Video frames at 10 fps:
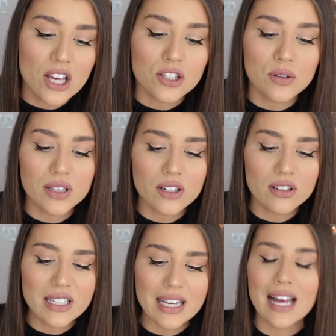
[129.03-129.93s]
So
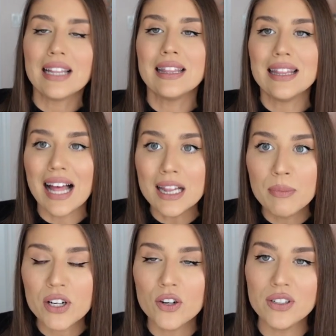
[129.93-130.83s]
literally,
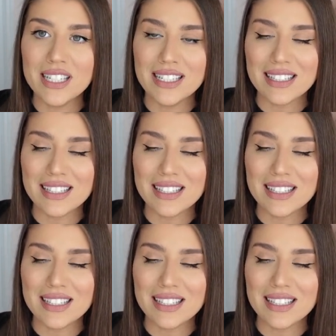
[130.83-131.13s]
l'albero di